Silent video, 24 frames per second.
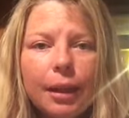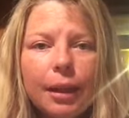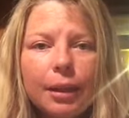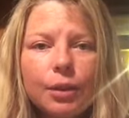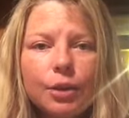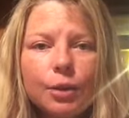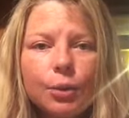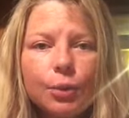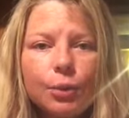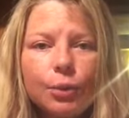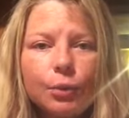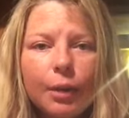
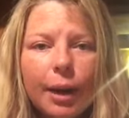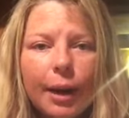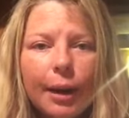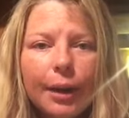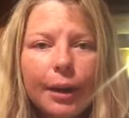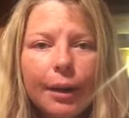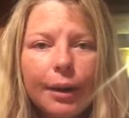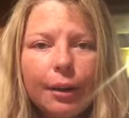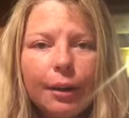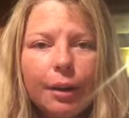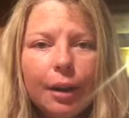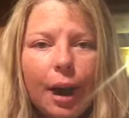It's right
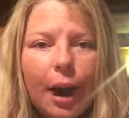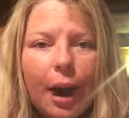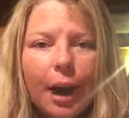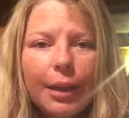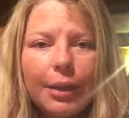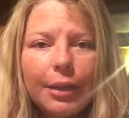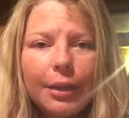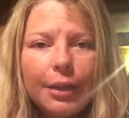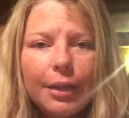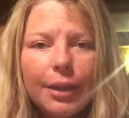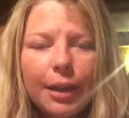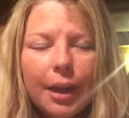here,
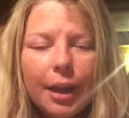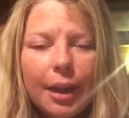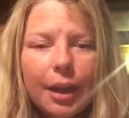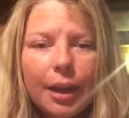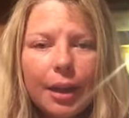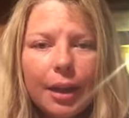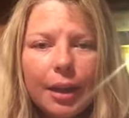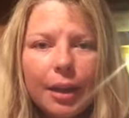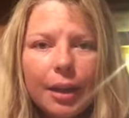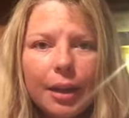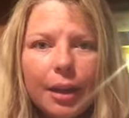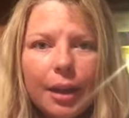I
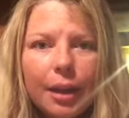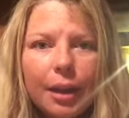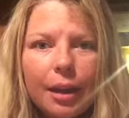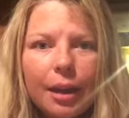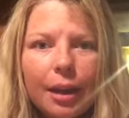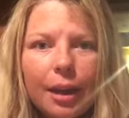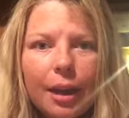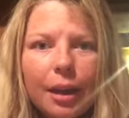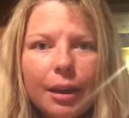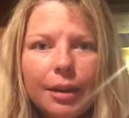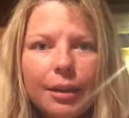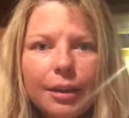think.
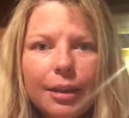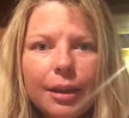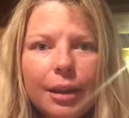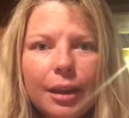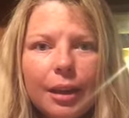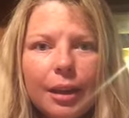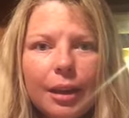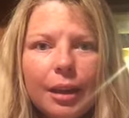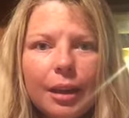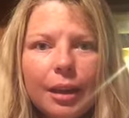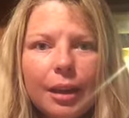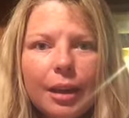And
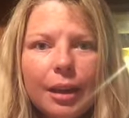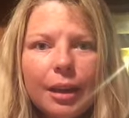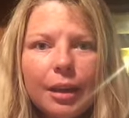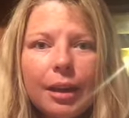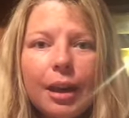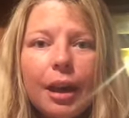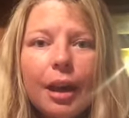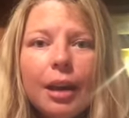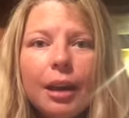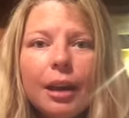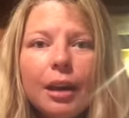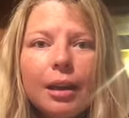
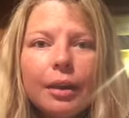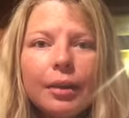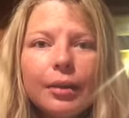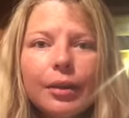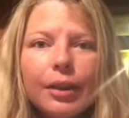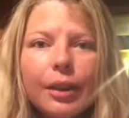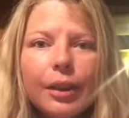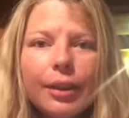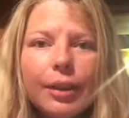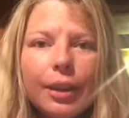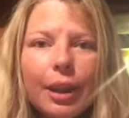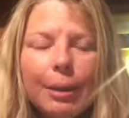then
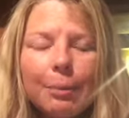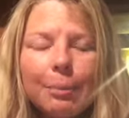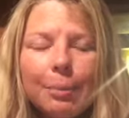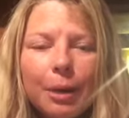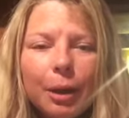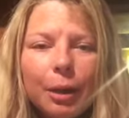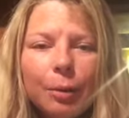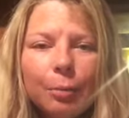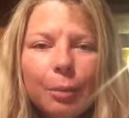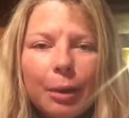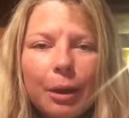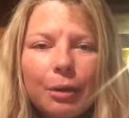click that
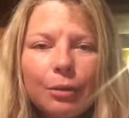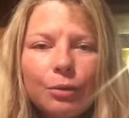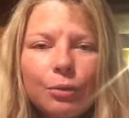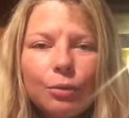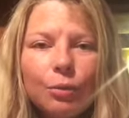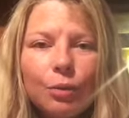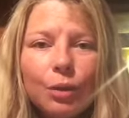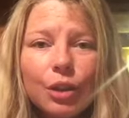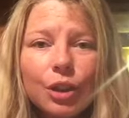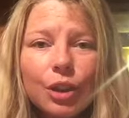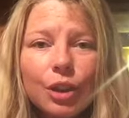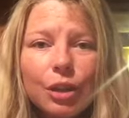bell button,
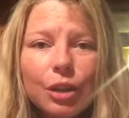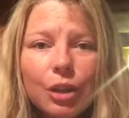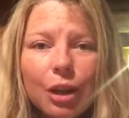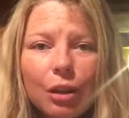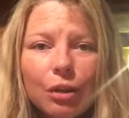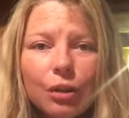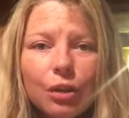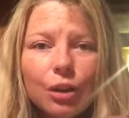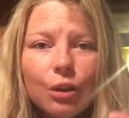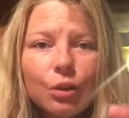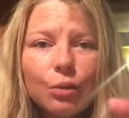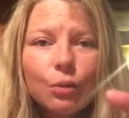which is
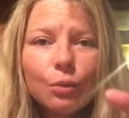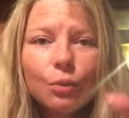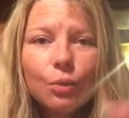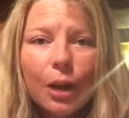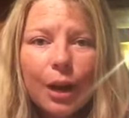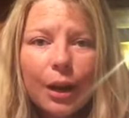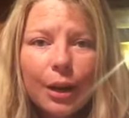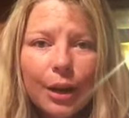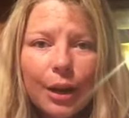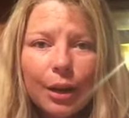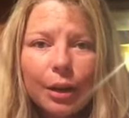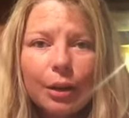also
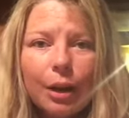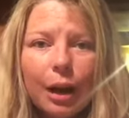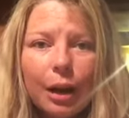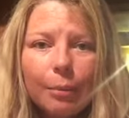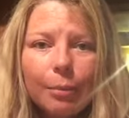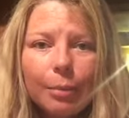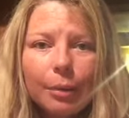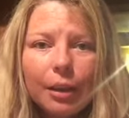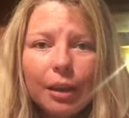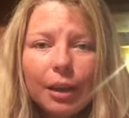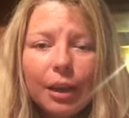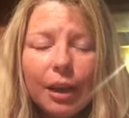right here, I
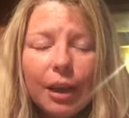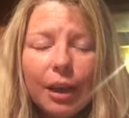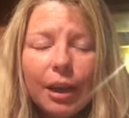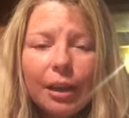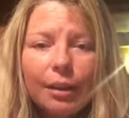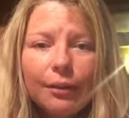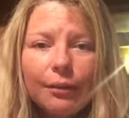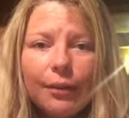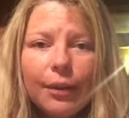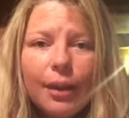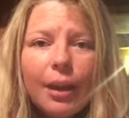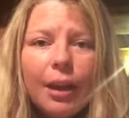
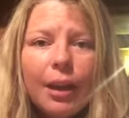believe.